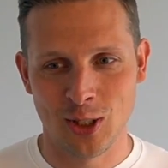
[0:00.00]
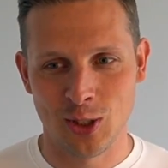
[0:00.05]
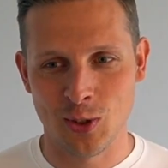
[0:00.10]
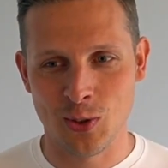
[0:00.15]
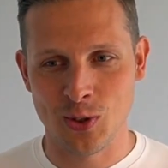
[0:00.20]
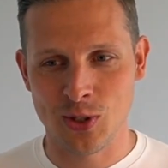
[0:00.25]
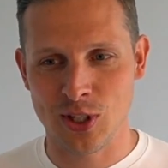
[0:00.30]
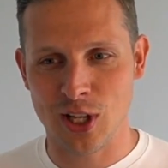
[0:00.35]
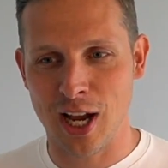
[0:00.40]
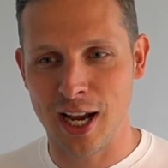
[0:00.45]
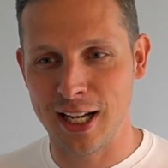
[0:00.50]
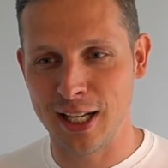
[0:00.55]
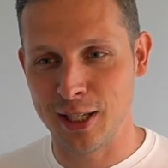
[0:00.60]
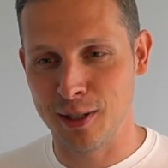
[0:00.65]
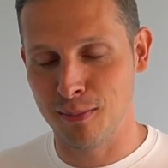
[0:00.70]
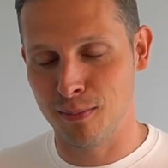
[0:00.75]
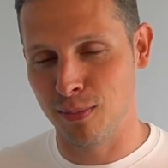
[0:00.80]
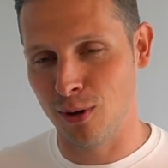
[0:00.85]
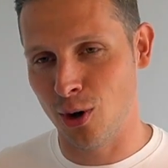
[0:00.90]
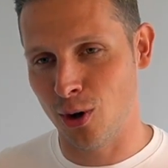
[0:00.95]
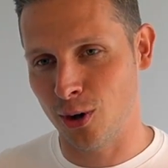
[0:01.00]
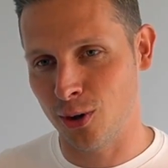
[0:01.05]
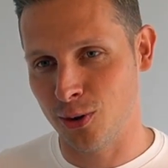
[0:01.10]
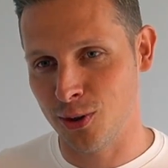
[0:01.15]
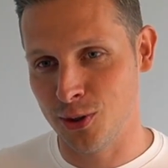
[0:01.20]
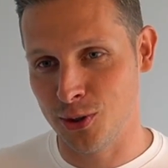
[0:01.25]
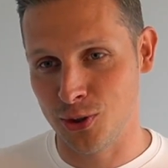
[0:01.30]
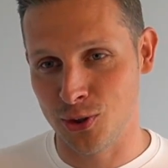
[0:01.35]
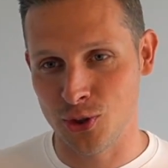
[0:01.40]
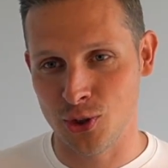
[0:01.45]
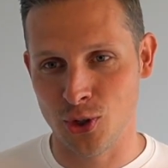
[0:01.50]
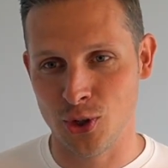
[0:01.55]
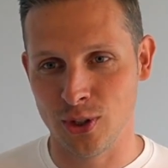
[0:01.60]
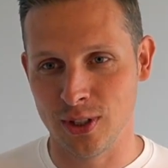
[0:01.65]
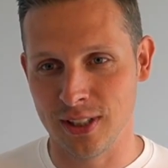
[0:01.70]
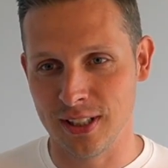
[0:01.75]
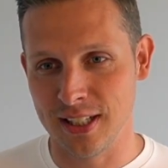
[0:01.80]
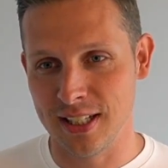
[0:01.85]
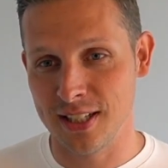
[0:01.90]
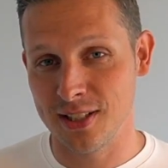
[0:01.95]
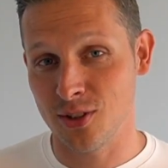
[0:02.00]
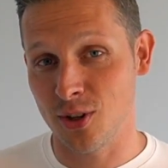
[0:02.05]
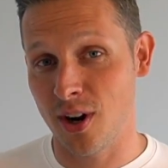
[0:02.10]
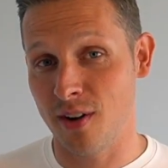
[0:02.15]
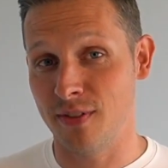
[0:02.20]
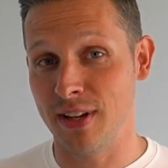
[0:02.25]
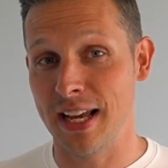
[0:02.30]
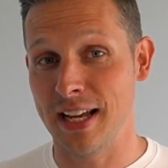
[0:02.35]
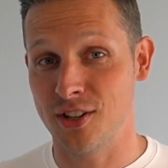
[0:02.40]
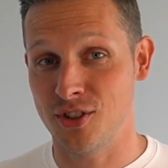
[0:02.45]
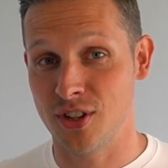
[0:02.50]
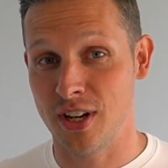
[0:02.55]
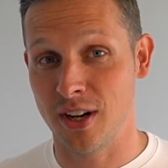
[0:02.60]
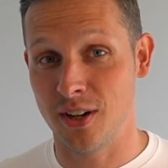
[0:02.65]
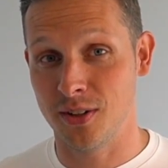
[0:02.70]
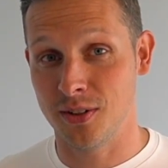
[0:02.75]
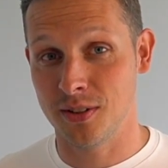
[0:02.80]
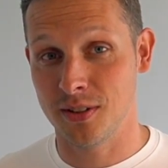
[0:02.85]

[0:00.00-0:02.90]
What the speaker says: to silence bloggers, journalists, or aviation